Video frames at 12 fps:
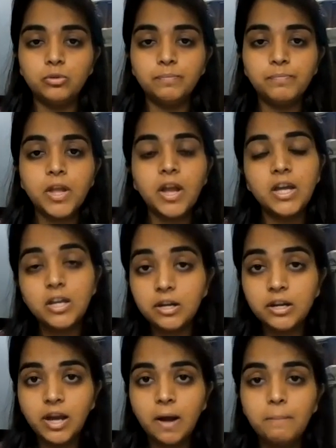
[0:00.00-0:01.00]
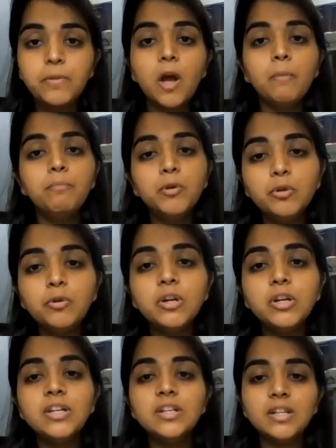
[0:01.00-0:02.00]
In India, bureaucratic
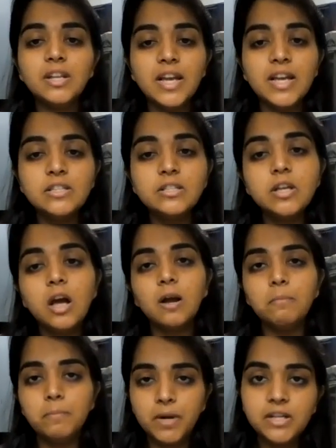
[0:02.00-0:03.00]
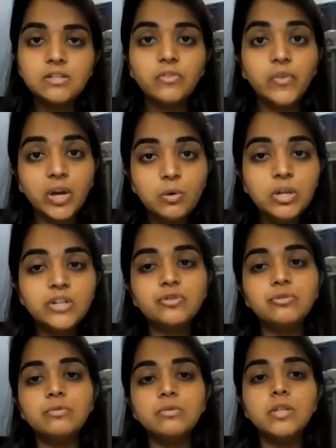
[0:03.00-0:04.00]
delays, complex
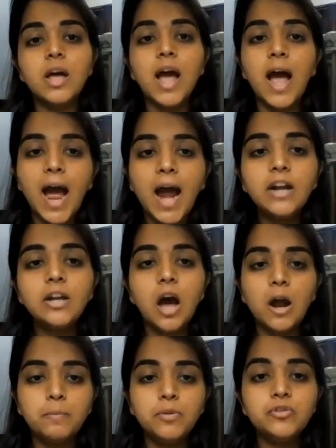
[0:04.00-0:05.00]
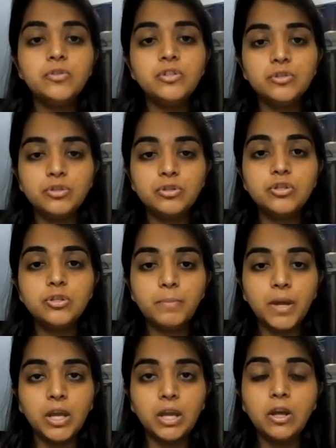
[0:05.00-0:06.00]
regulations, and arbitrary decision
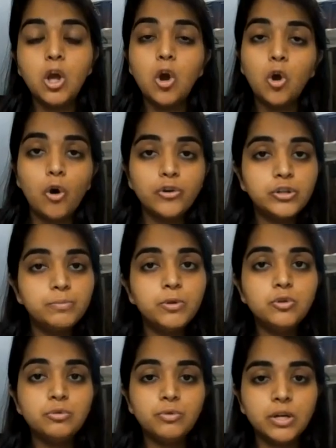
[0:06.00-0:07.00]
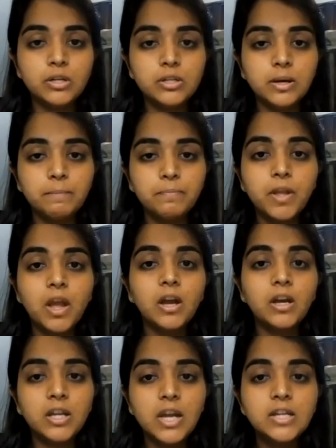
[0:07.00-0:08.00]
making contribute to red tape,
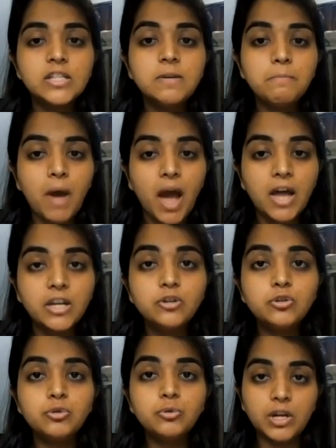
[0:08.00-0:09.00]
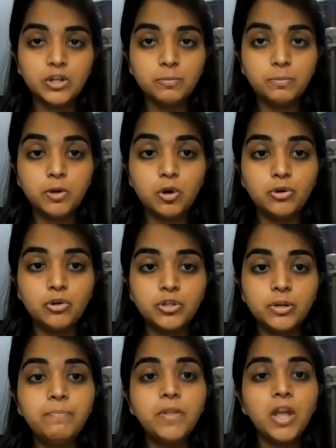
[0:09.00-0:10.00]
creating barriers to entrepreneurship,
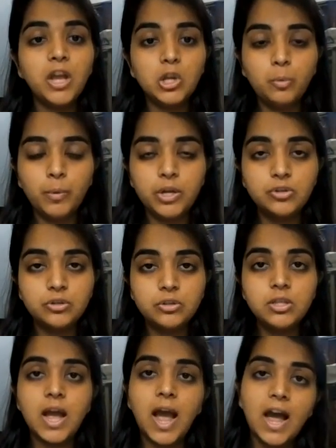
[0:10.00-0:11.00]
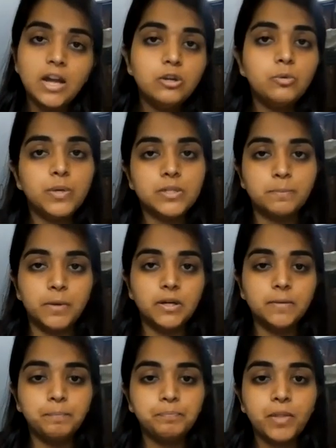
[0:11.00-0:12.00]
innovation, and investment.
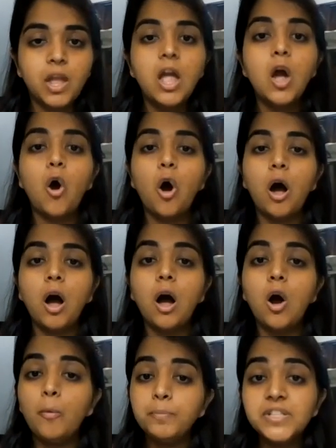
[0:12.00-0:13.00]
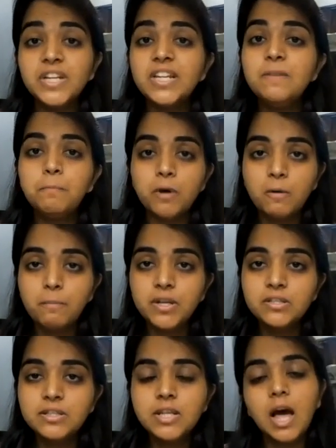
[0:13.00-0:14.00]
Obtaining permits,
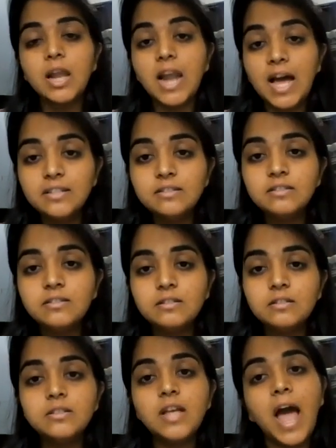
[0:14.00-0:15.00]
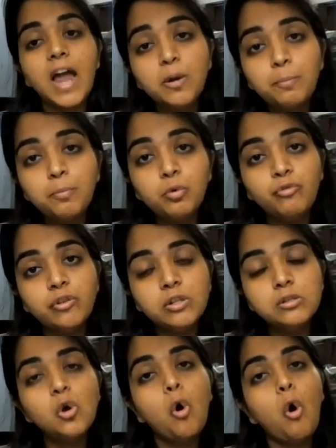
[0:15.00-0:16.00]
licenses, and approvals
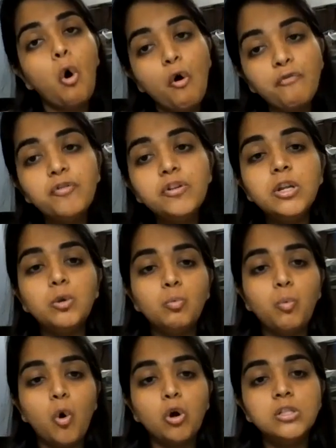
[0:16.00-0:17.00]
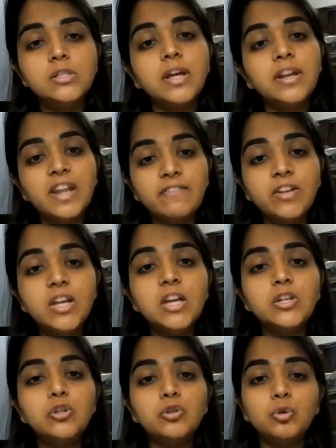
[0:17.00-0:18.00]
often involves navigating
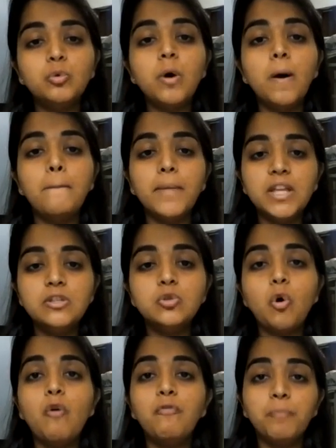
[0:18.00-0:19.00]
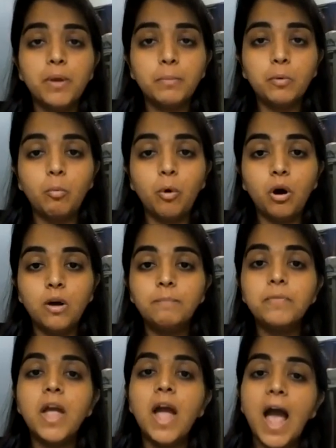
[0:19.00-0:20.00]
through a maze of paperwork
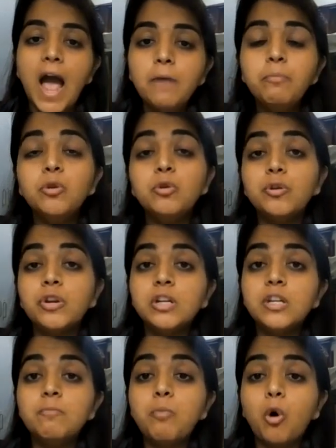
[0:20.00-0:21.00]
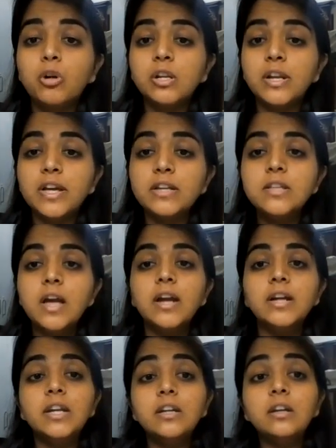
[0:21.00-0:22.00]
and bureaucratic bottlenecks,
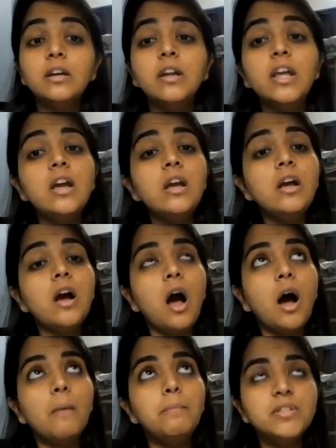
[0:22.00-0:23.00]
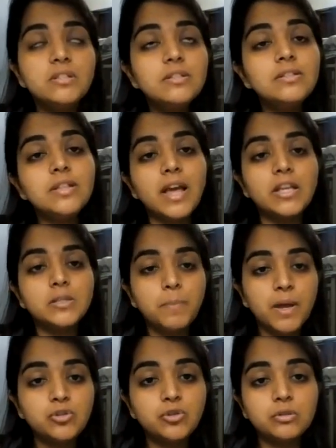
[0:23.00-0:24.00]
deterring business
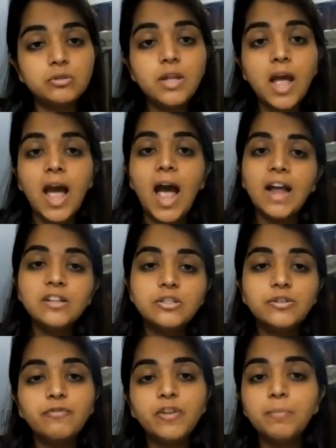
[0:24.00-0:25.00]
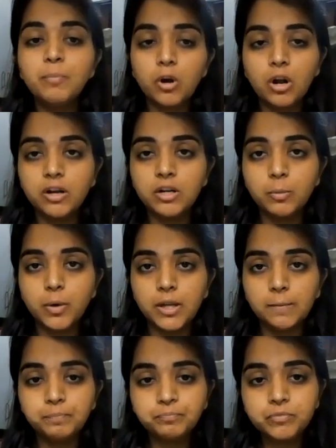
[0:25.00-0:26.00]
expansion and stifling productivity.
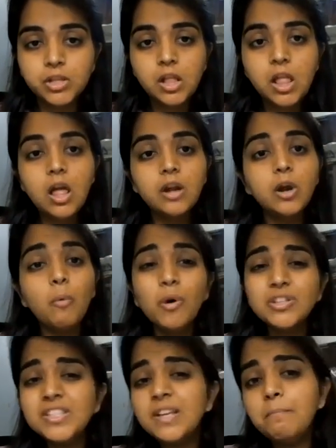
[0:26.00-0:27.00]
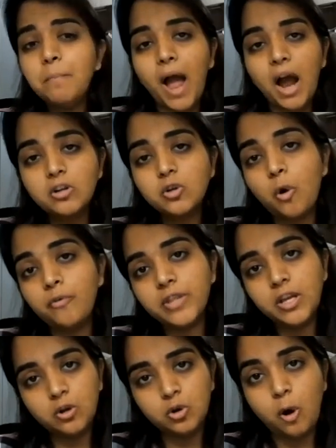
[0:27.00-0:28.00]
Now, what's the impact on the
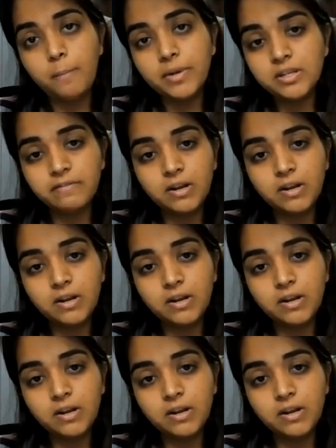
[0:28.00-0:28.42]
economic development?